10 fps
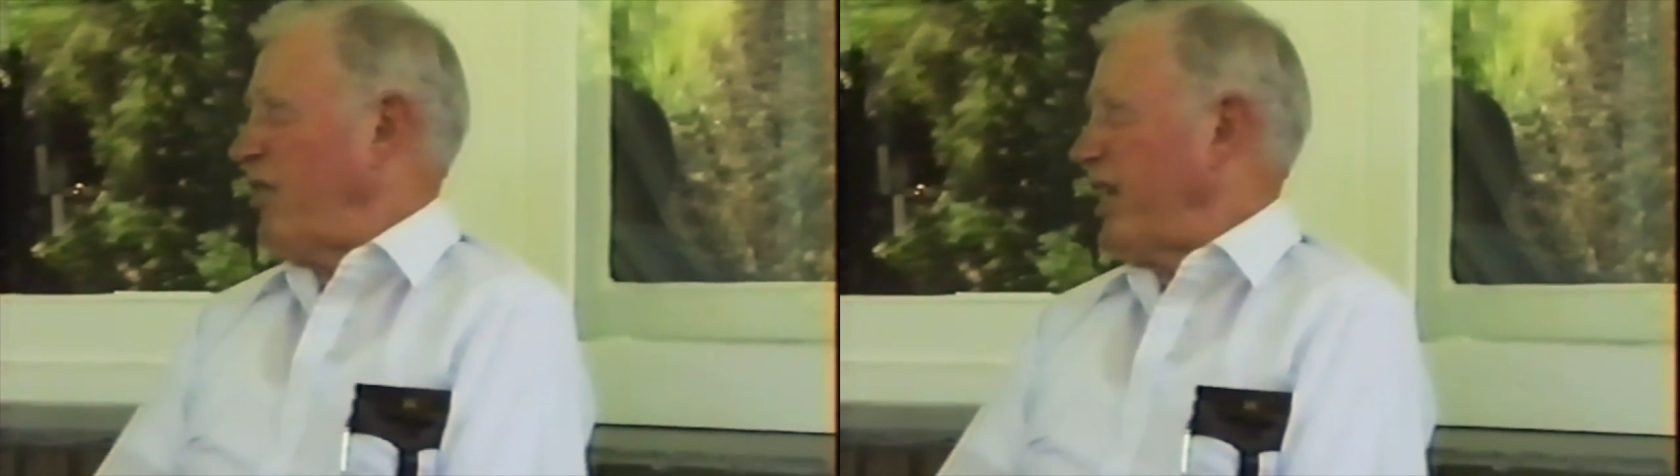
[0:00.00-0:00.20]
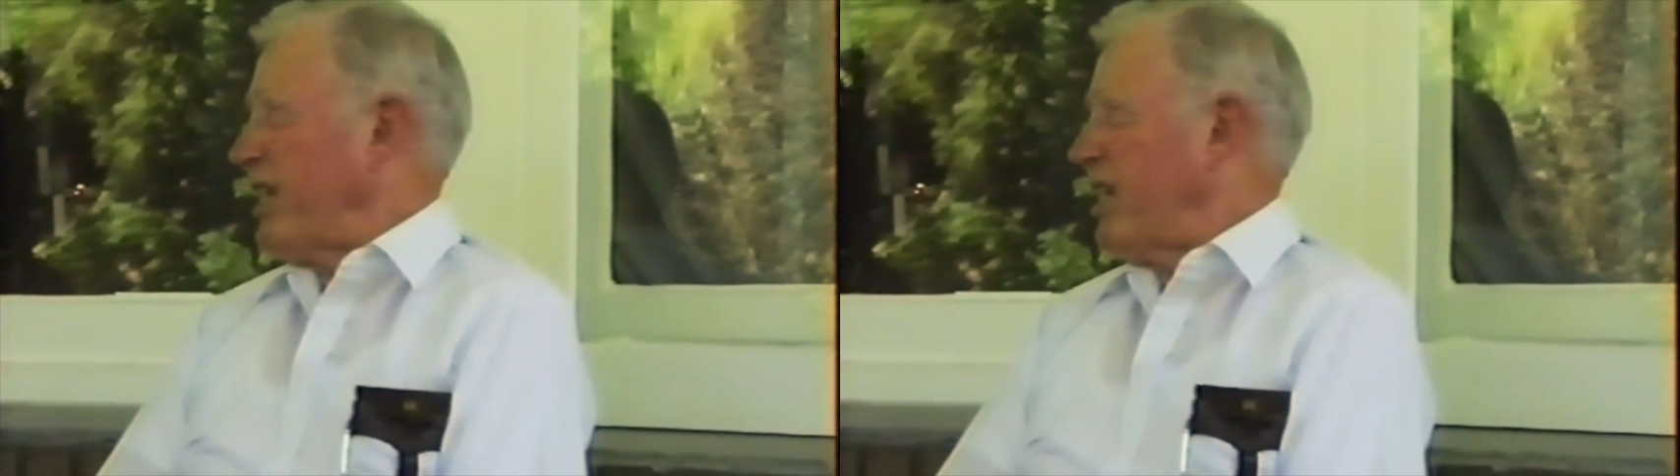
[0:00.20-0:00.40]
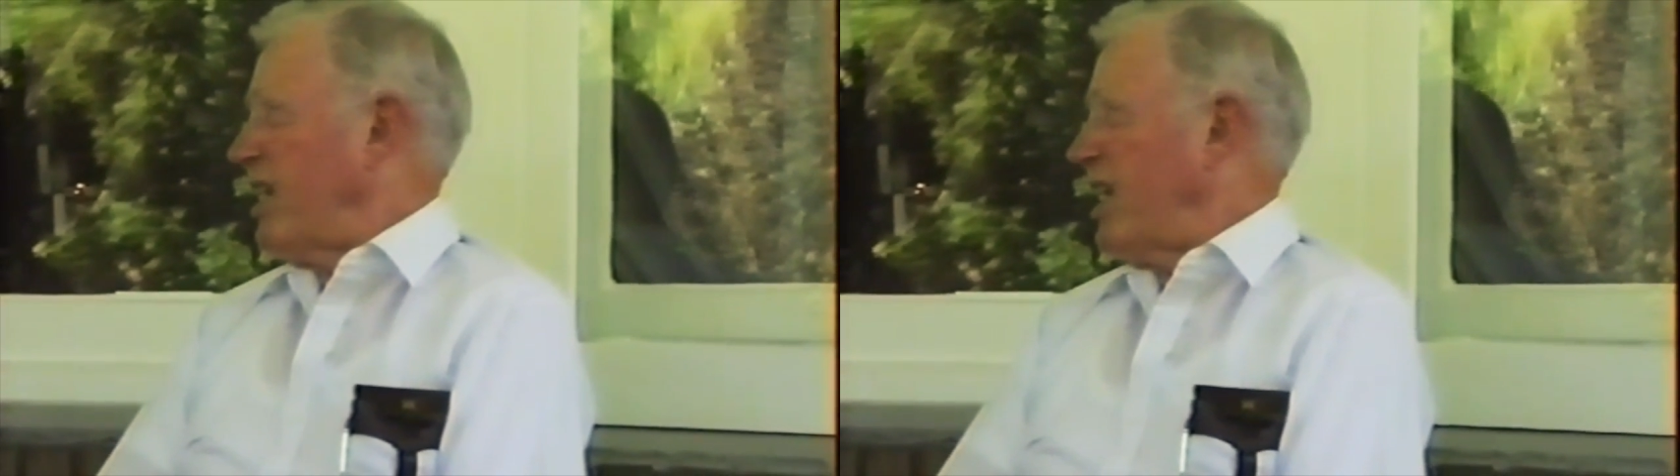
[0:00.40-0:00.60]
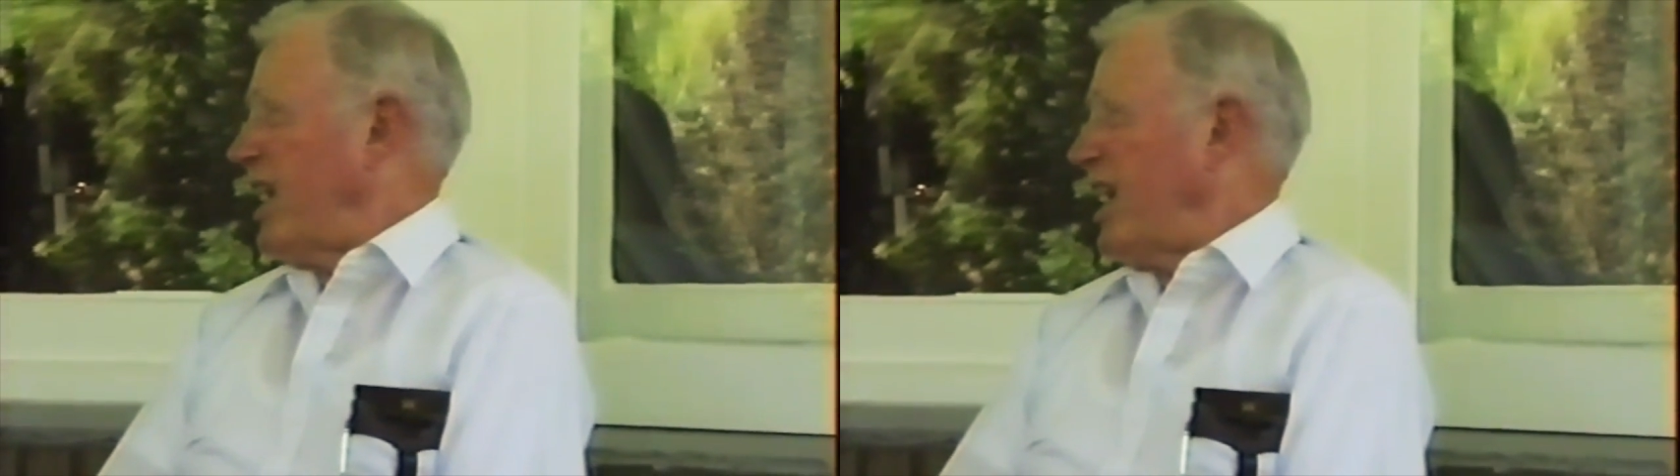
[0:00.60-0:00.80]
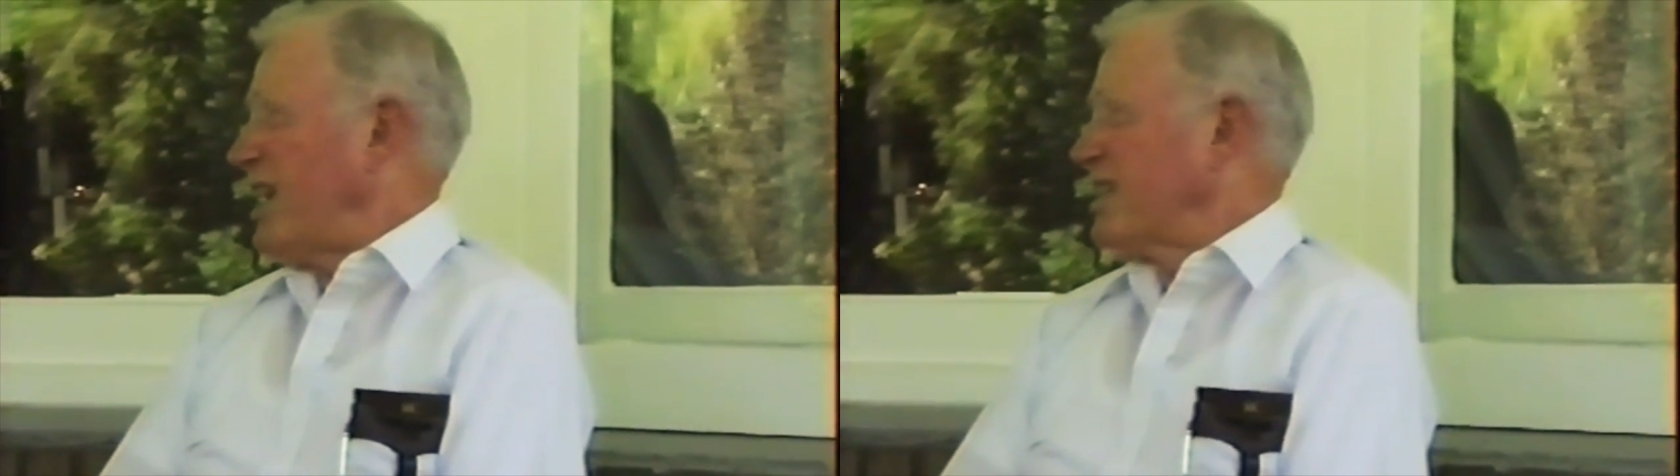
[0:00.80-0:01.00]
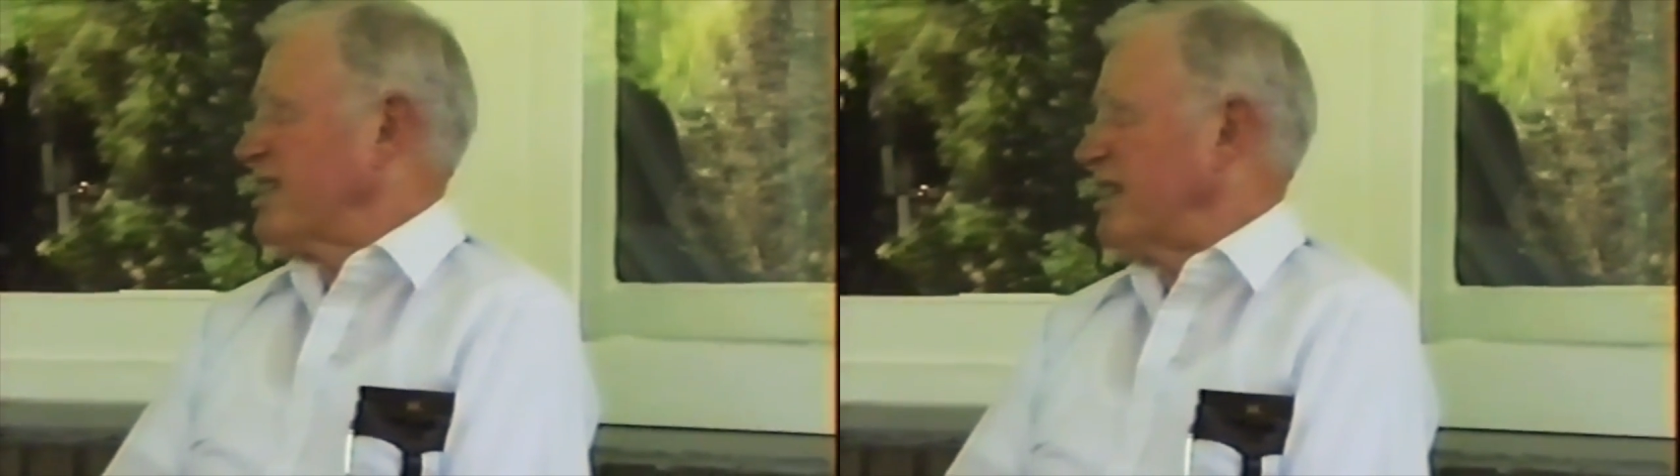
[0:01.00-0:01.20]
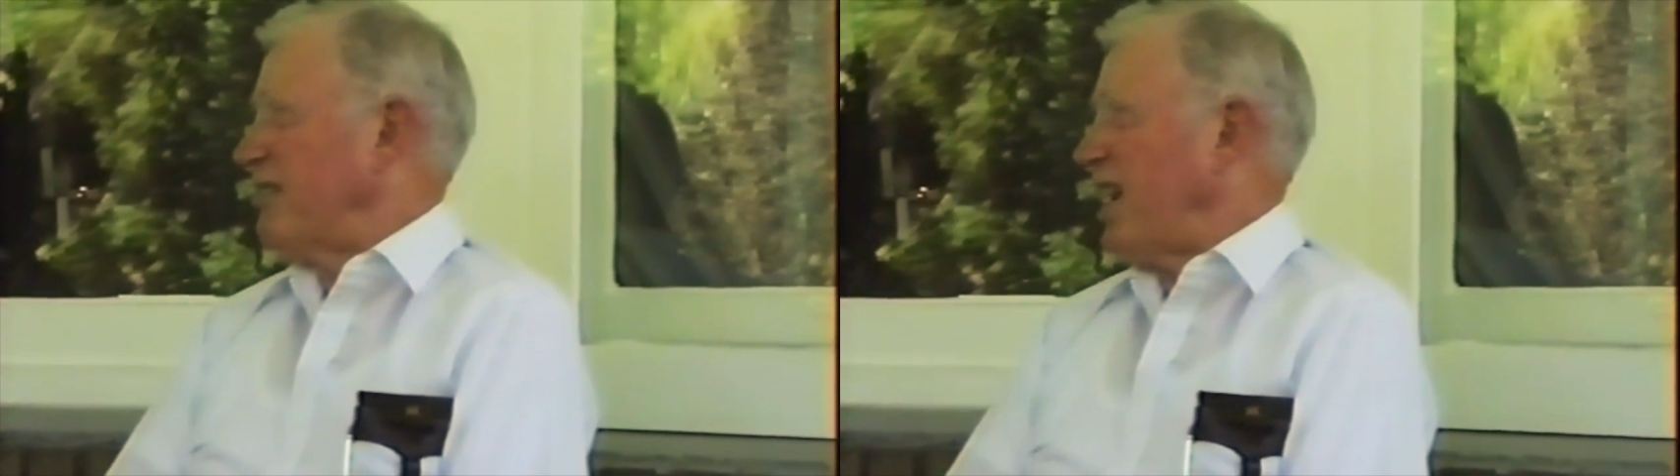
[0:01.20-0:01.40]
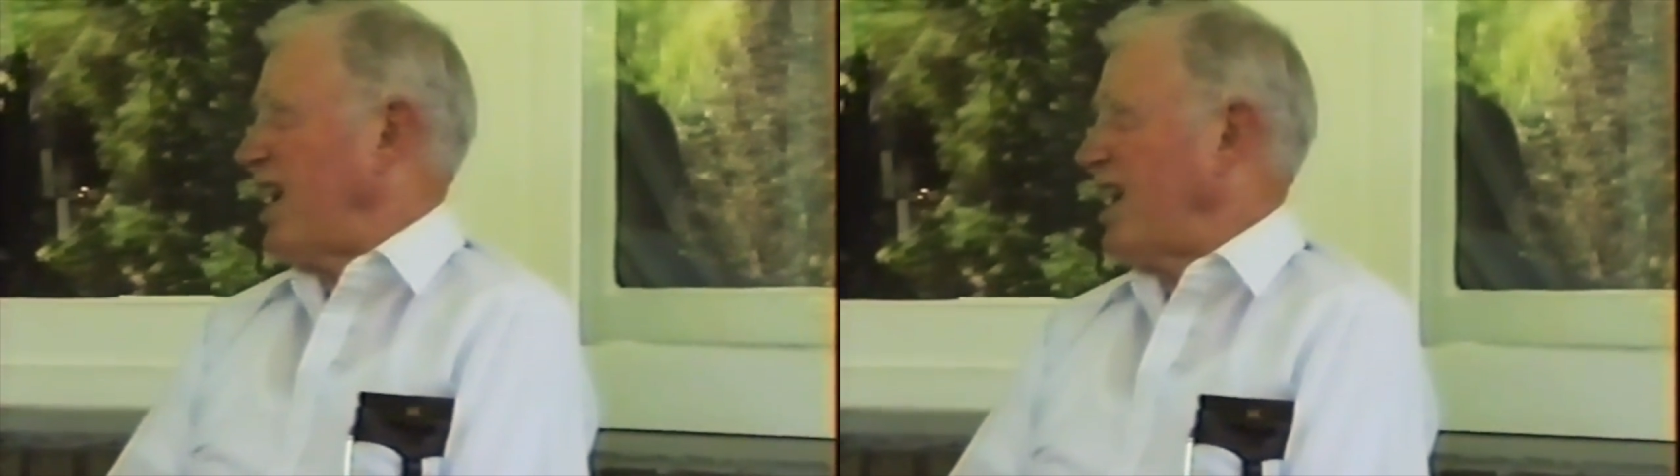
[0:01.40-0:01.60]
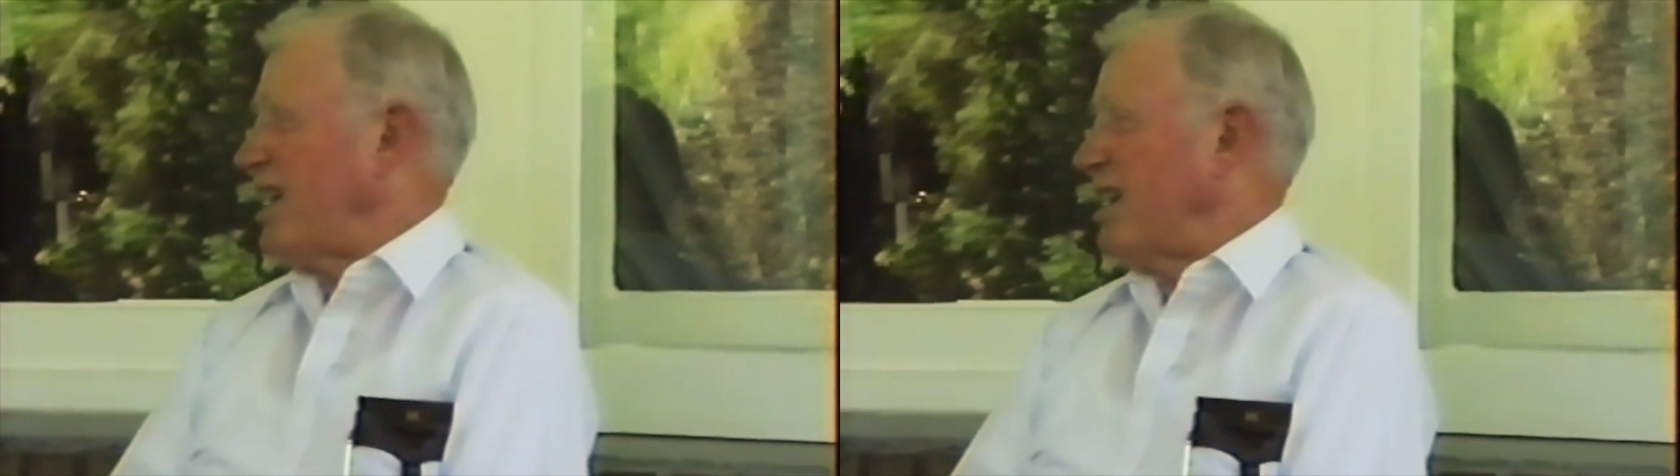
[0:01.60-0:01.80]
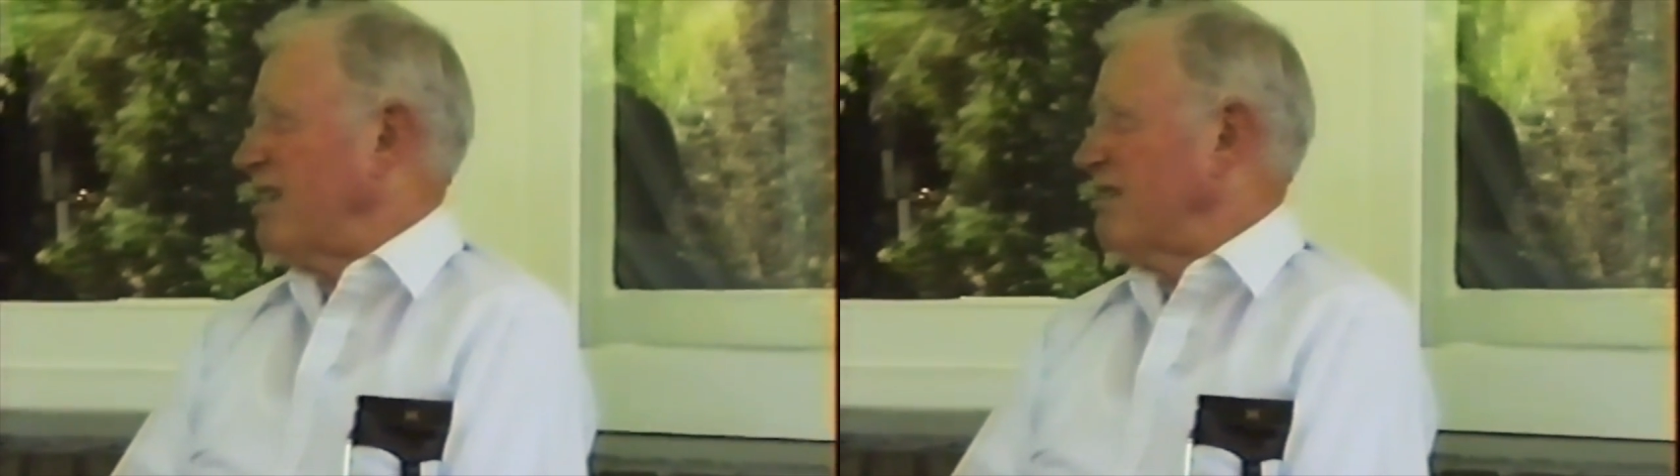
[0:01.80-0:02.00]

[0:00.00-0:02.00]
think I asked him. I